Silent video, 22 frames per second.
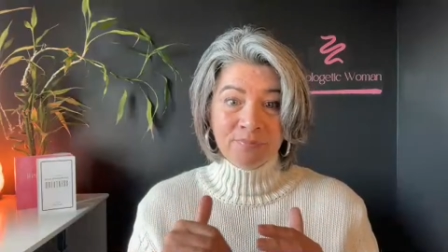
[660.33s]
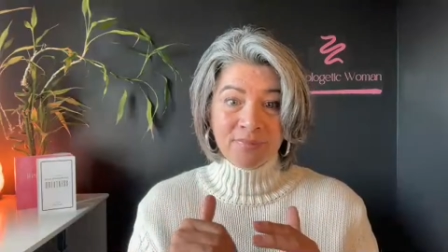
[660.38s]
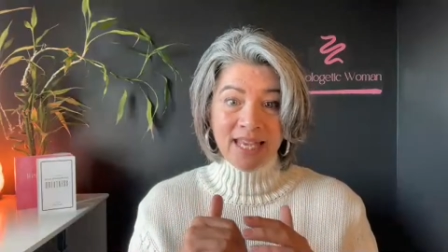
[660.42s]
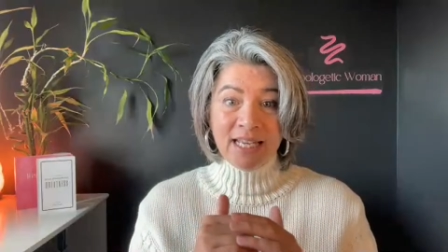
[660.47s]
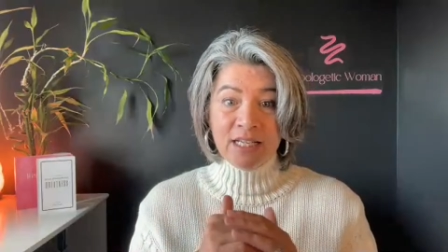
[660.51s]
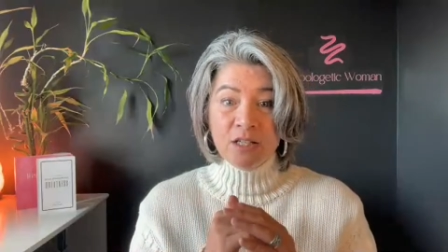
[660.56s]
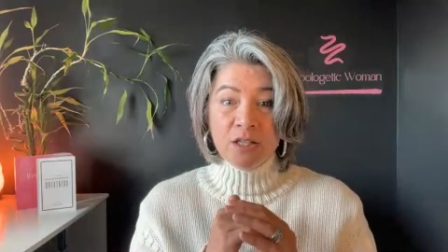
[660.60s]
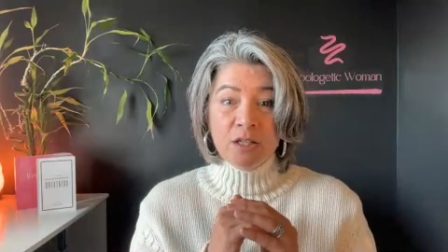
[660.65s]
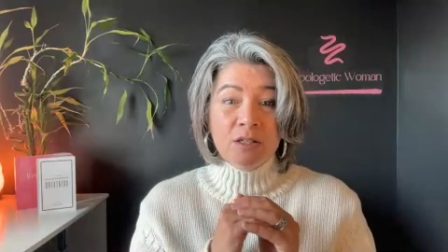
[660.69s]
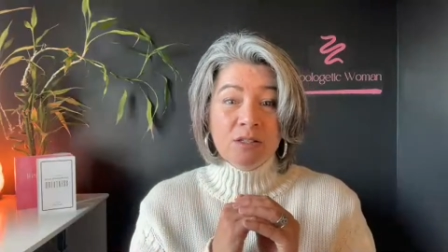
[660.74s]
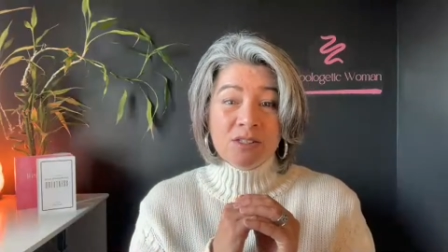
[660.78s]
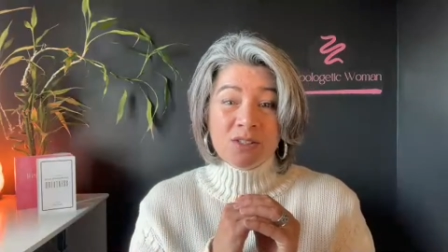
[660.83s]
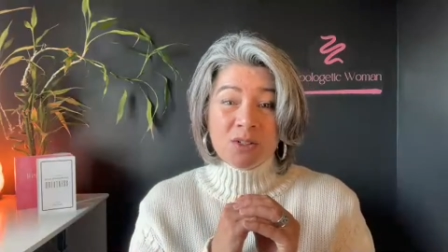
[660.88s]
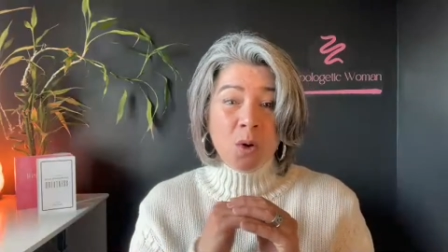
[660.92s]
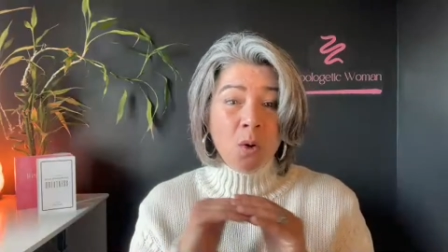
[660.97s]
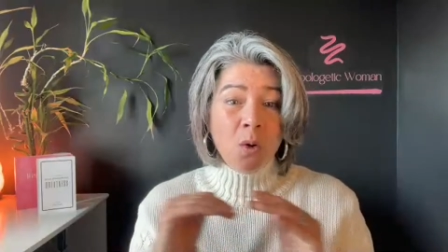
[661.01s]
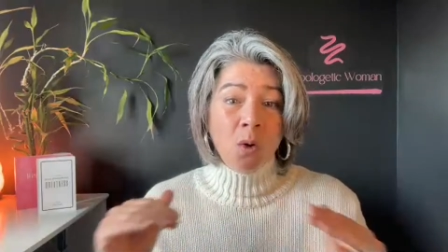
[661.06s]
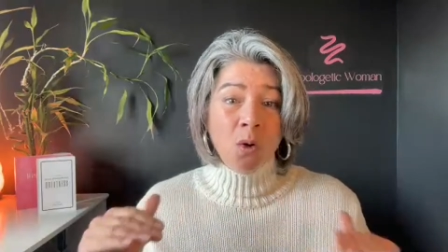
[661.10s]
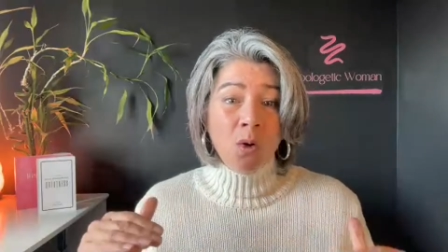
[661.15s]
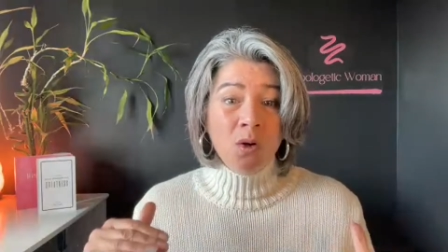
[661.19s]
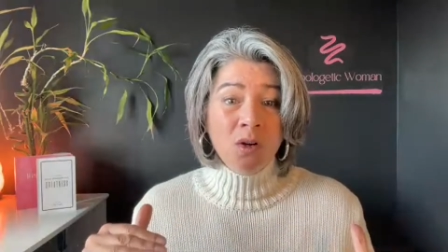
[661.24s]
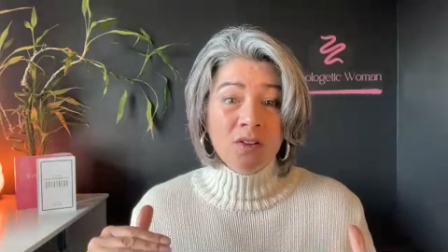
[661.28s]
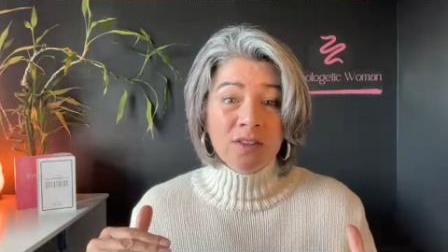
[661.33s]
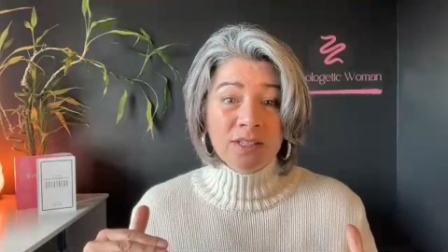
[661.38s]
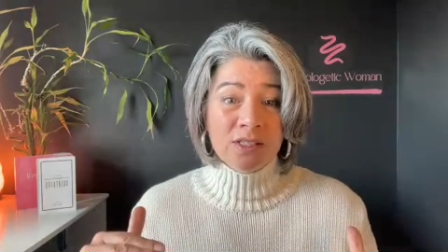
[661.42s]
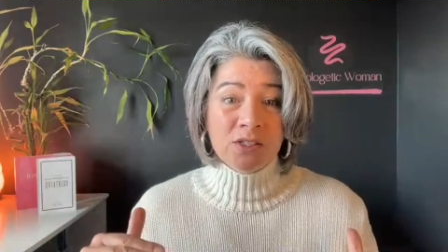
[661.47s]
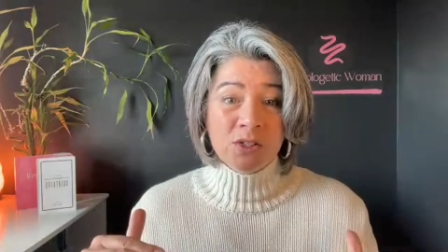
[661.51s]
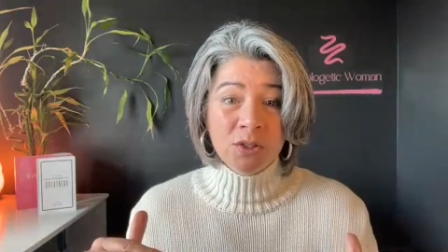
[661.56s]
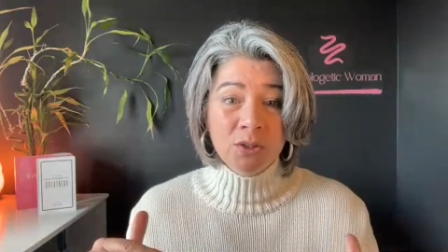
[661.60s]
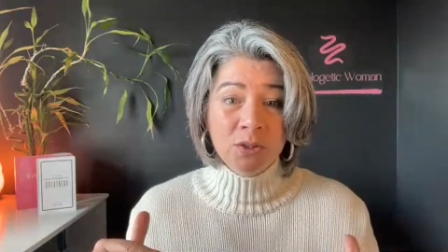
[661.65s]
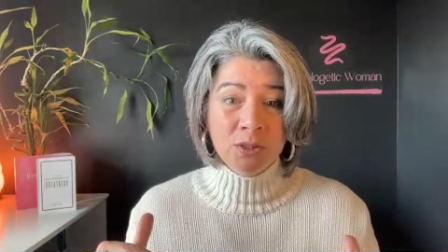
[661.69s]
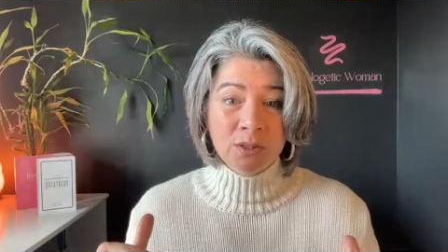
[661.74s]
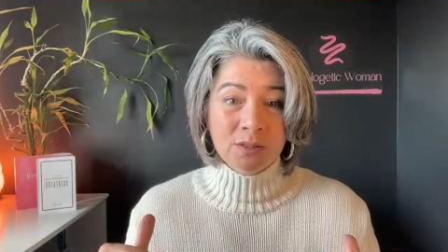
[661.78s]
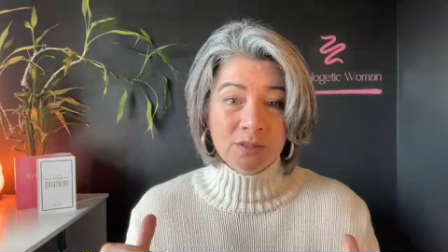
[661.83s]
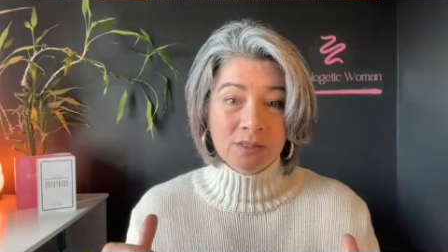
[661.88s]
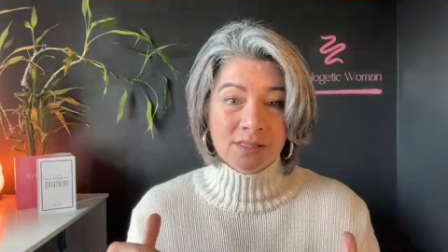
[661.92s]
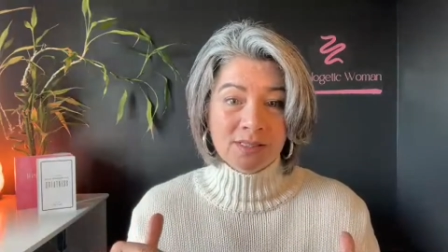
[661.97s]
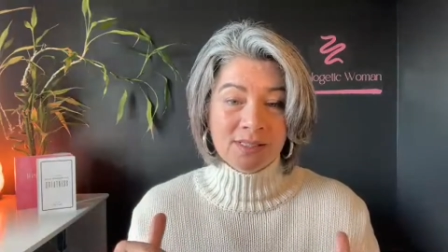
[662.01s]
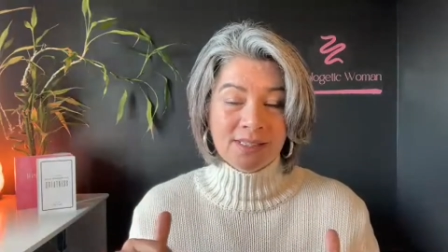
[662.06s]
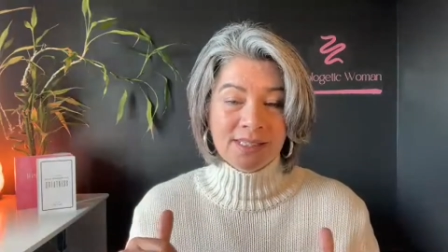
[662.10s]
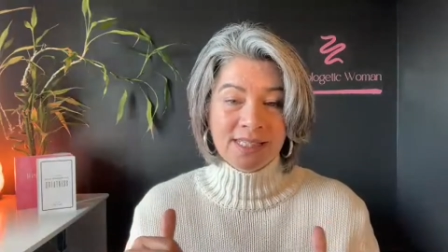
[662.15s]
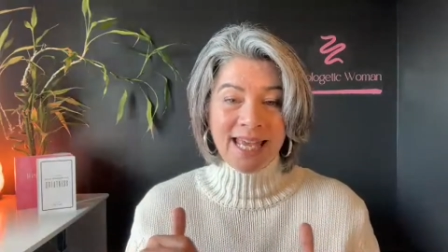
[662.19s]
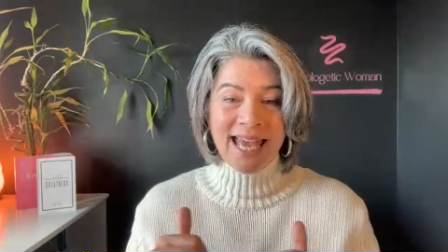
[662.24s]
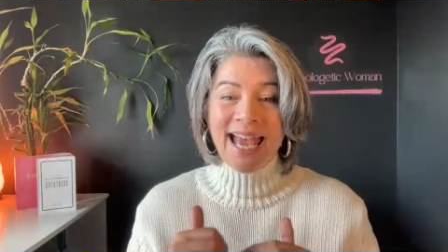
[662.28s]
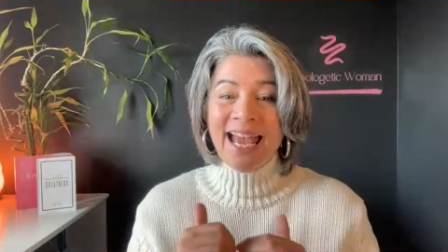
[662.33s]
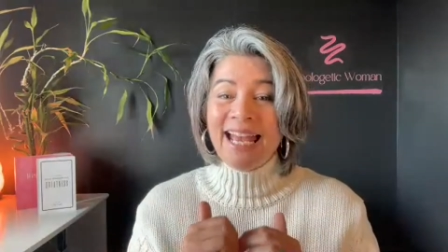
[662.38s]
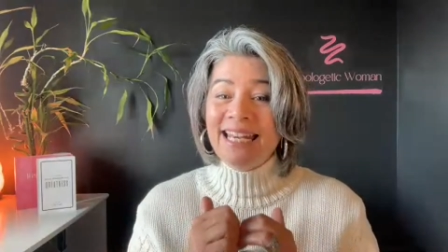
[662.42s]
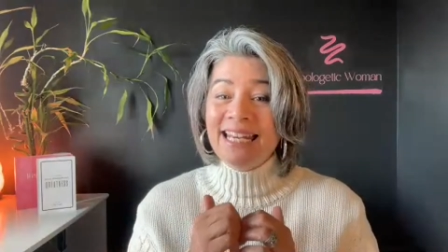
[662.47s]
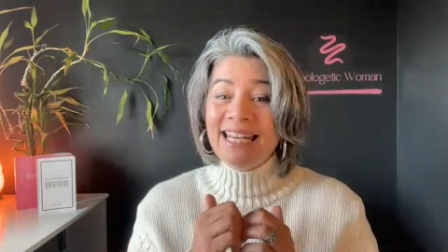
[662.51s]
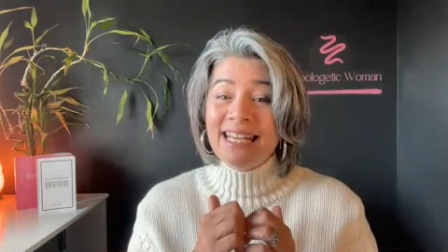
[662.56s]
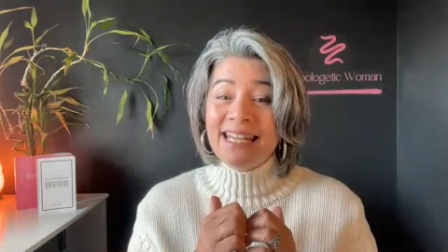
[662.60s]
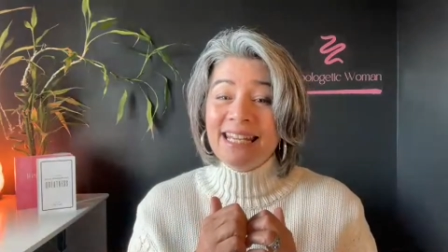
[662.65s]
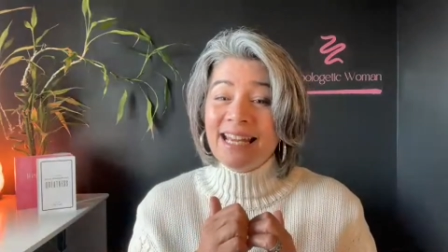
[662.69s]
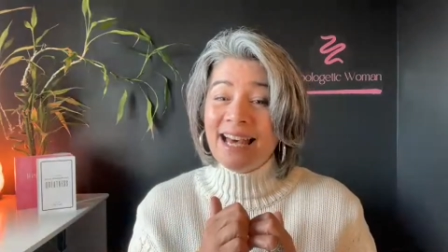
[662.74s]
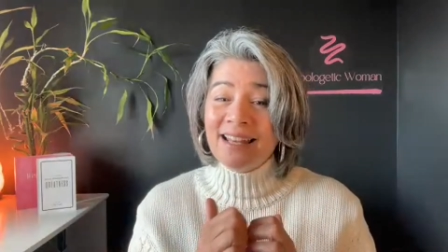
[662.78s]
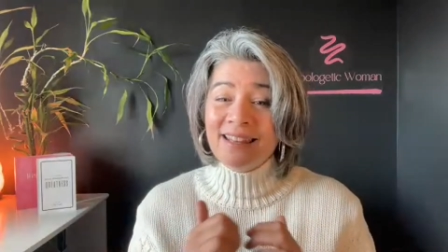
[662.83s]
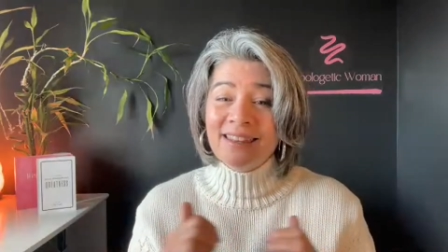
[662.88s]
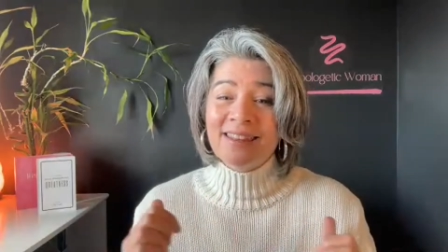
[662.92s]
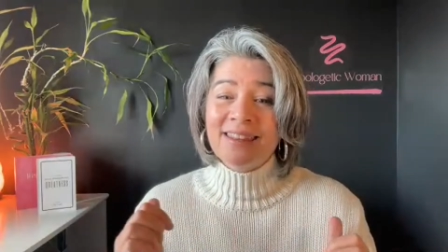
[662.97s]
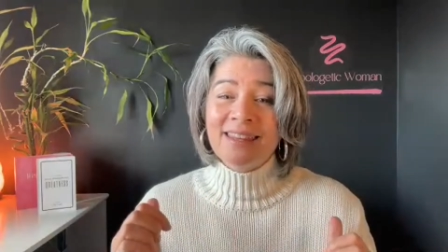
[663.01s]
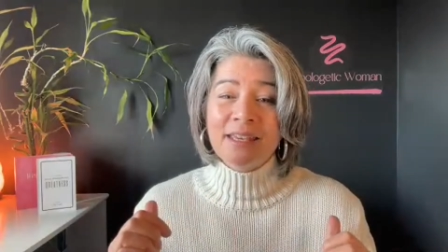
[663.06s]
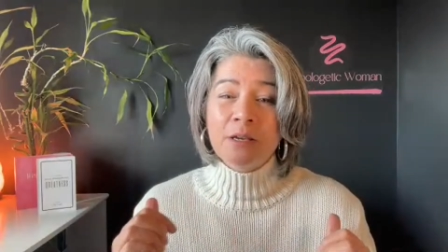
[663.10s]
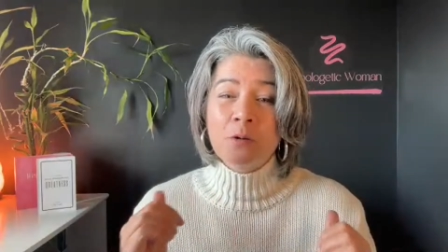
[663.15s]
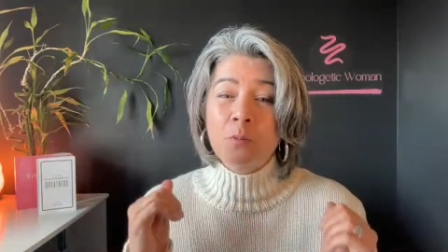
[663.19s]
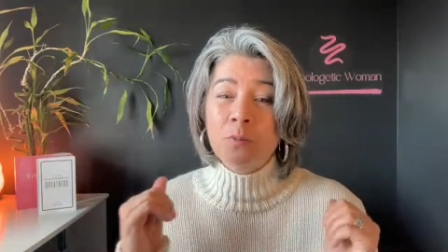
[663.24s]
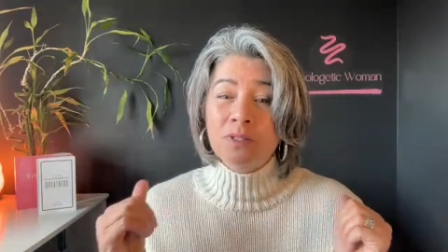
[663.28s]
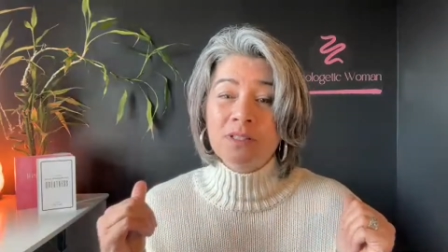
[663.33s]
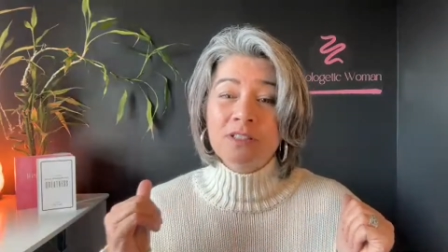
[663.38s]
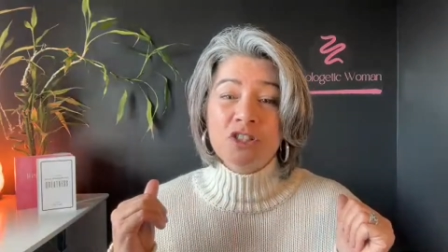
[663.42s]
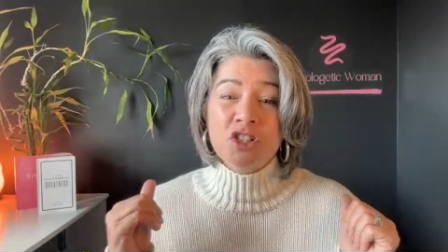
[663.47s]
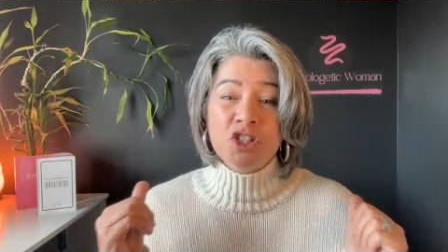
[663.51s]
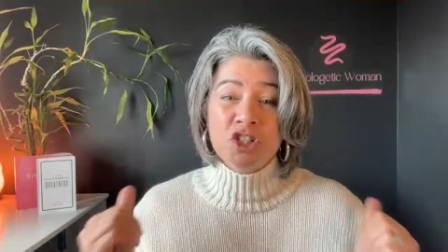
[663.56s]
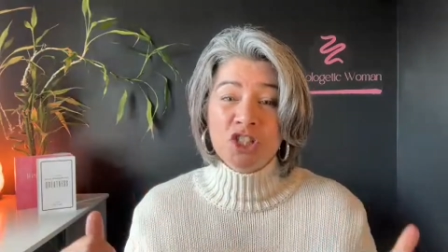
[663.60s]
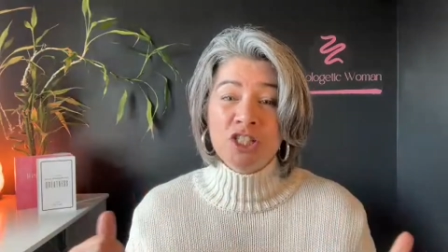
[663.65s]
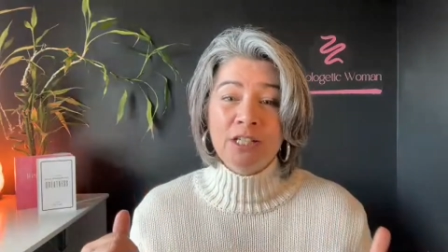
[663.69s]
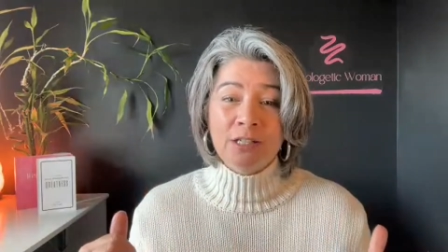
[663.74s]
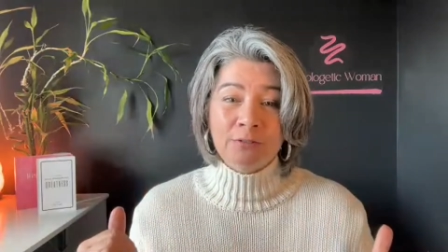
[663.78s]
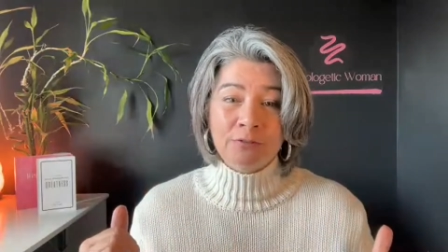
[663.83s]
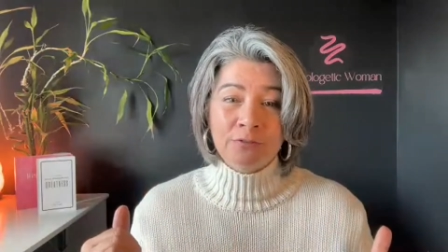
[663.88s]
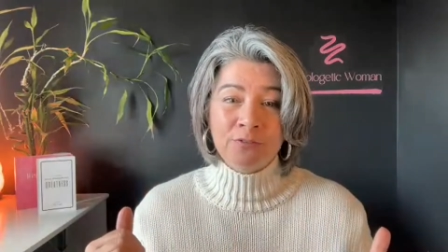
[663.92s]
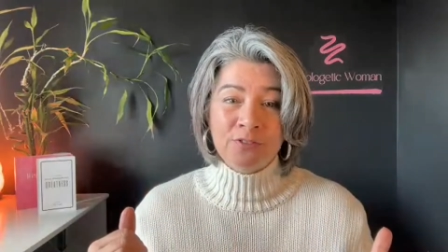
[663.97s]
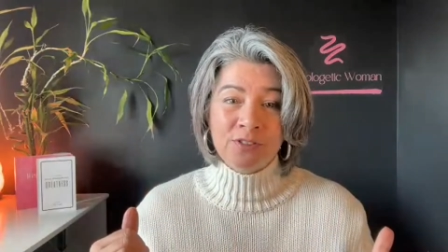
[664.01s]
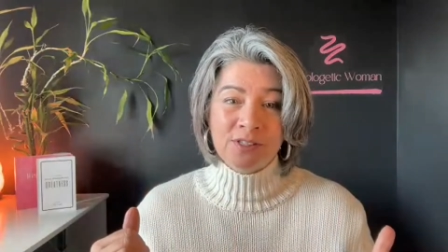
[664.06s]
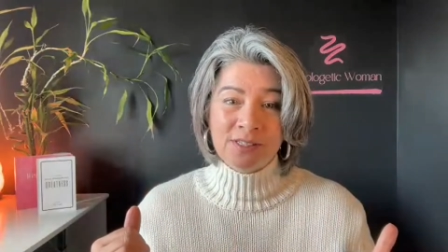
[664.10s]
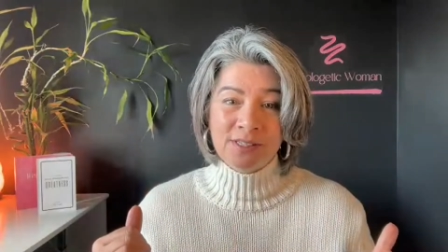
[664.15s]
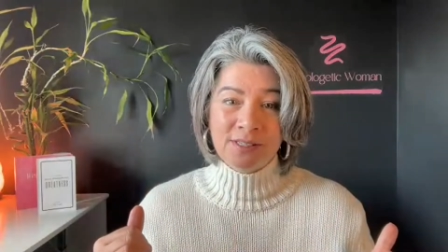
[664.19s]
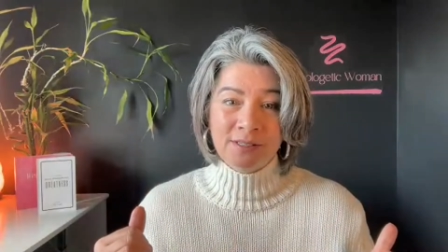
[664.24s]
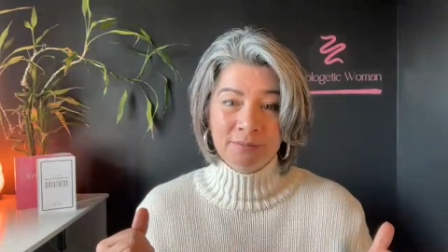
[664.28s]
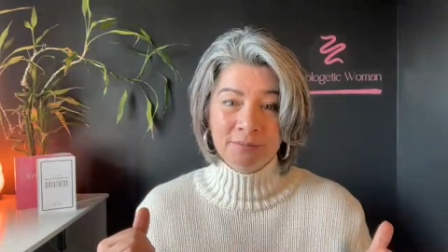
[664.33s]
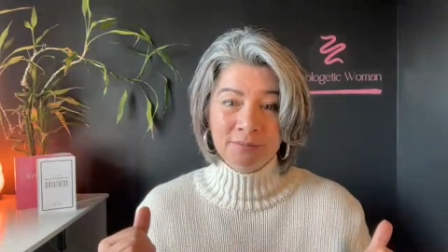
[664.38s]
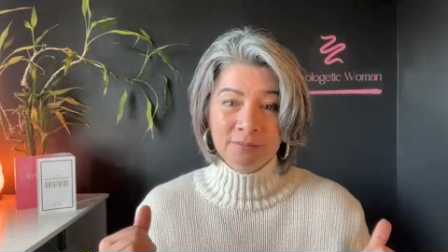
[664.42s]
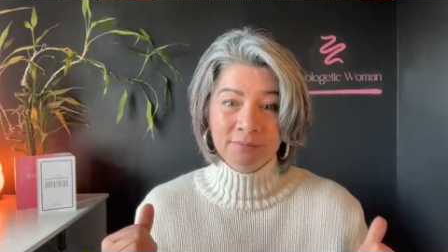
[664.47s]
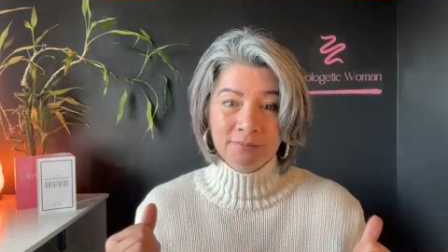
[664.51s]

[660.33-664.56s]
and use all the tools, and nothing will shift,